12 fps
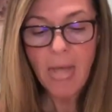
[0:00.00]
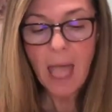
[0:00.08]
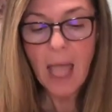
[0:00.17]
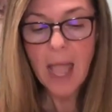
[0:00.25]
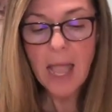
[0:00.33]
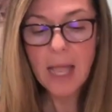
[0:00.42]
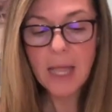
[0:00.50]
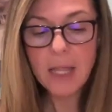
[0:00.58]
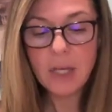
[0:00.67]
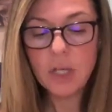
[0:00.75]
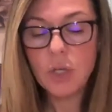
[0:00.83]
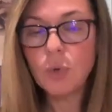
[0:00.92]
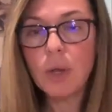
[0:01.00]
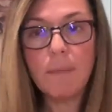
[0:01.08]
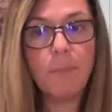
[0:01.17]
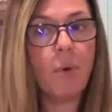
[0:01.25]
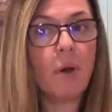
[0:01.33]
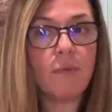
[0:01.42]
And you can
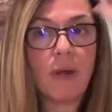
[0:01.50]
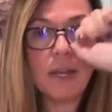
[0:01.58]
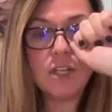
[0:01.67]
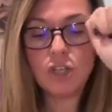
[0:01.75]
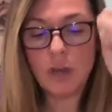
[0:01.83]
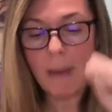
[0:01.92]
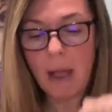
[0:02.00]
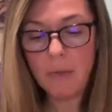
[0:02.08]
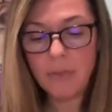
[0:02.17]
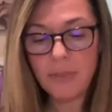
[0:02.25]
pour it right into your mouth.